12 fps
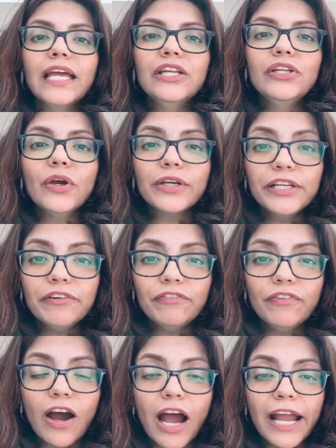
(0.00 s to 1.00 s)

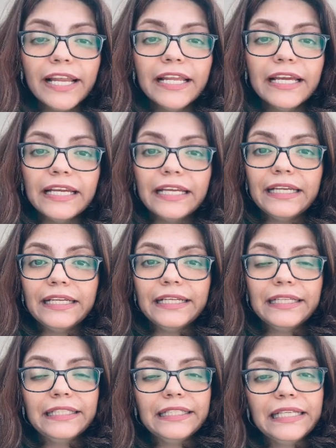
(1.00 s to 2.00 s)
Nucleophile
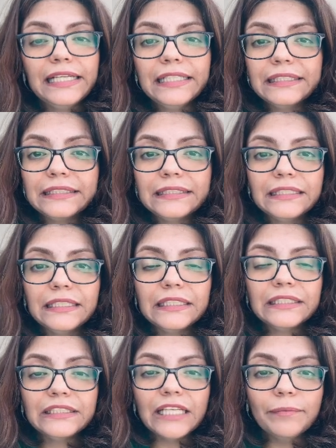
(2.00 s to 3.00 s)
is
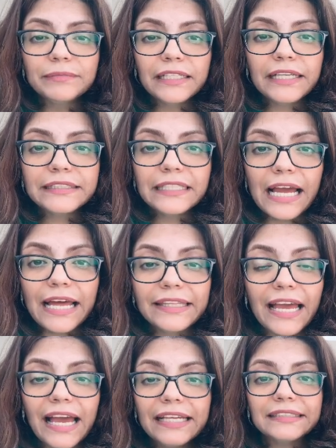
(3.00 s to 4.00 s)
something that
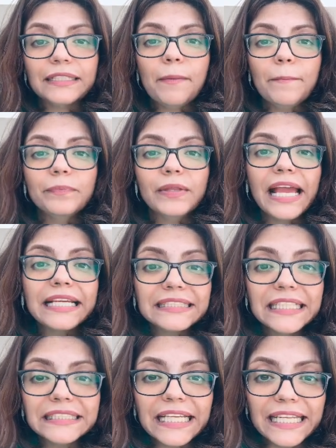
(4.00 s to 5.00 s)
has
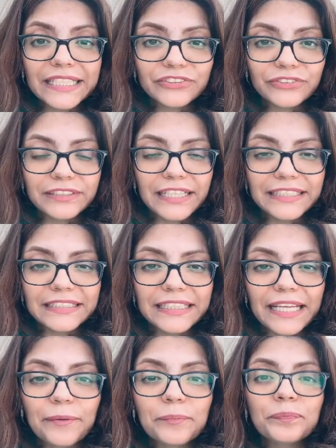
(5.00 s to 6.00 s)
excess electron
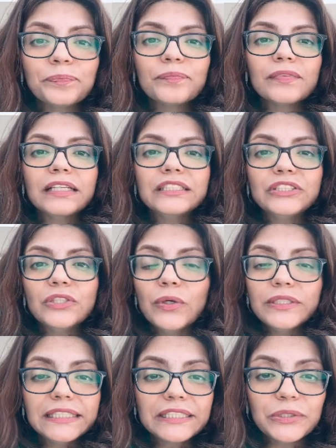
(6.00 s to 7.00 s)
density.
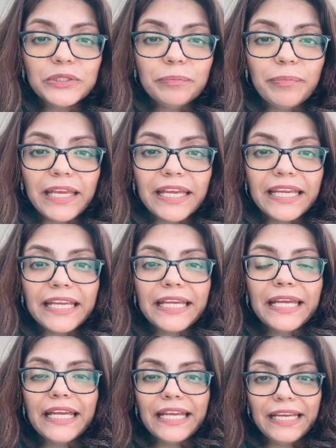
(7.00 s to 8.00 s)
So this could
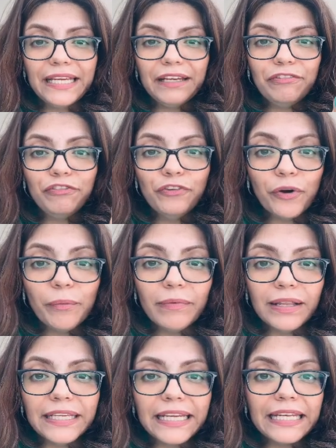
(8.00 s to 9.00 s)
be
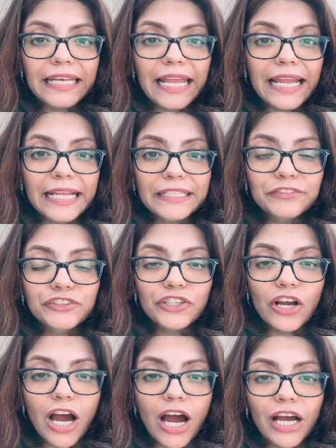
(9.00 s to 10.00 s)
formally a negative
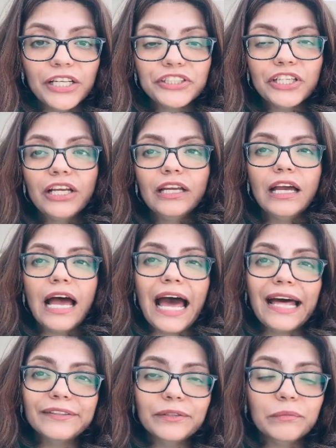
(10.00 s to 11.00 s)
charge
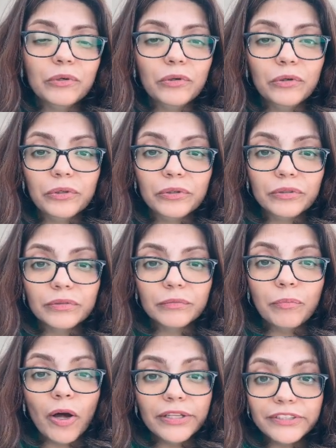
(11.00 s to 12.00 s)
atom or
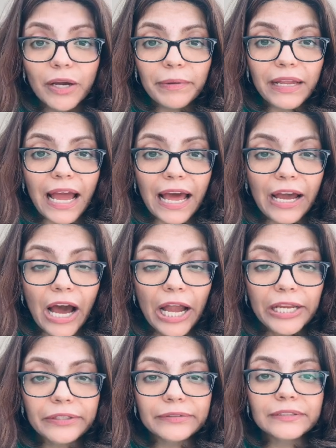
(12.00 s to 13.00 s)
polyatomic
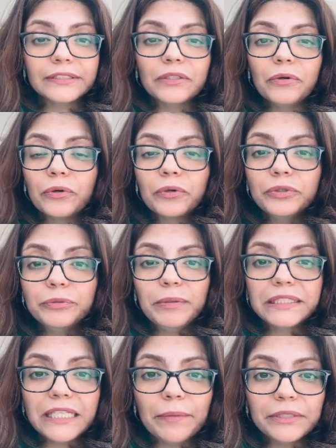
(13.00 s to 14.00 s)
ions, or could
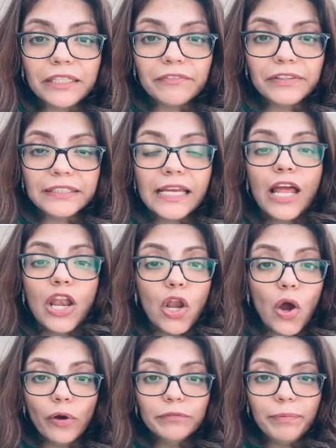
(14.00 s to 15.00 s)
be something with
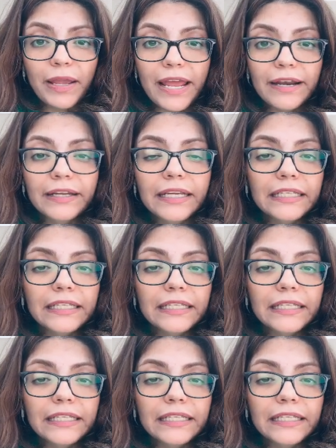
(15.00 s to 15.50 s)
lone pair,